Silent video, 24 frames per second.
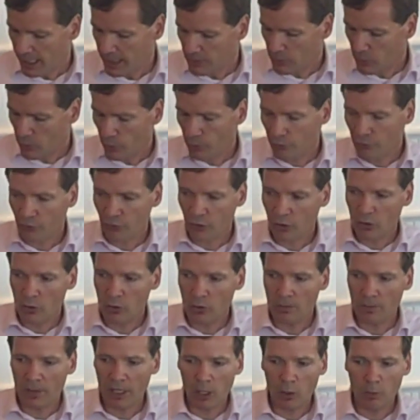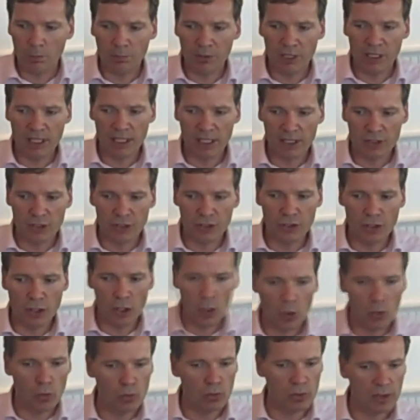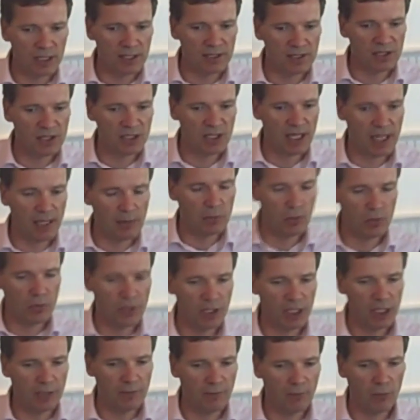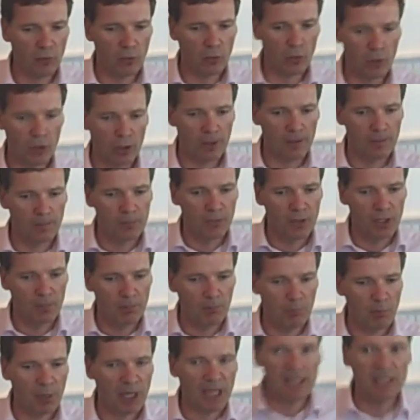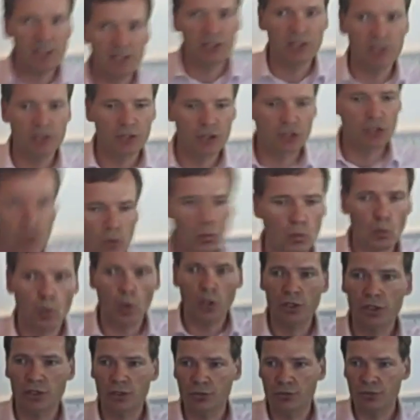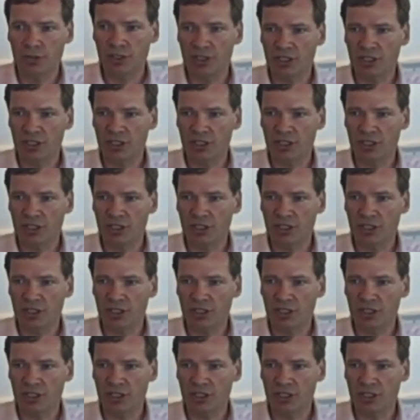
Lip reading: And also Alpina is known at the time already for patents on water